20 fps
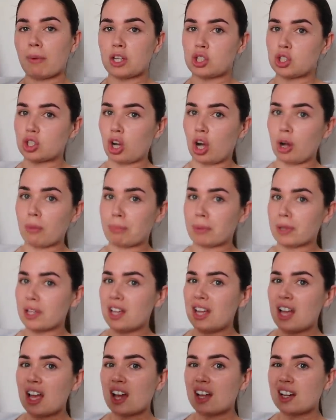my shop
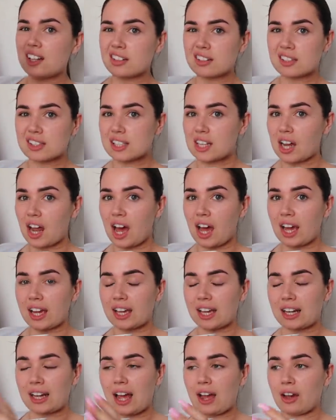looks
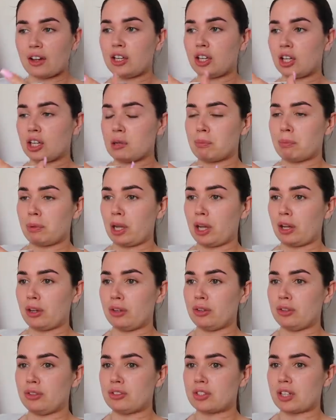like and how you can
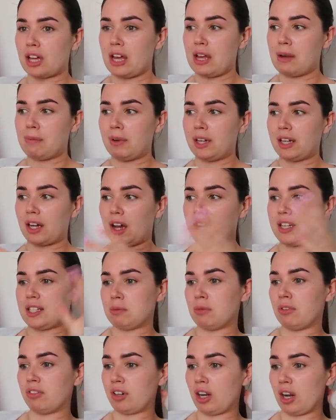upload an
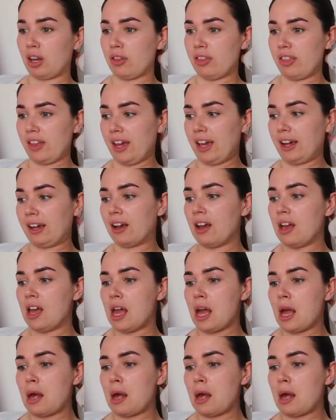item of clothing.